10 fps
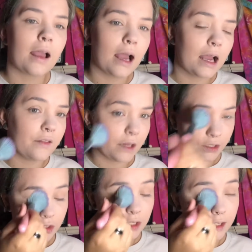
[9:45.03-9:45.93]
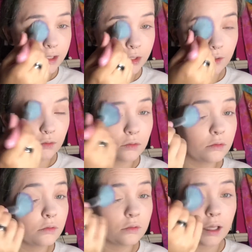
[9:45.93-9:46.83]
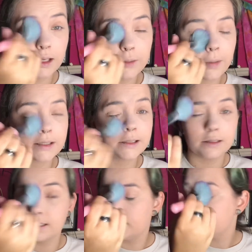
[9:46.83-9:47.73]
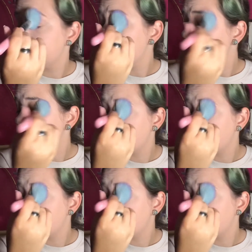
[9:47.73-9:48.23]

And then I just like to like pat it into the skin.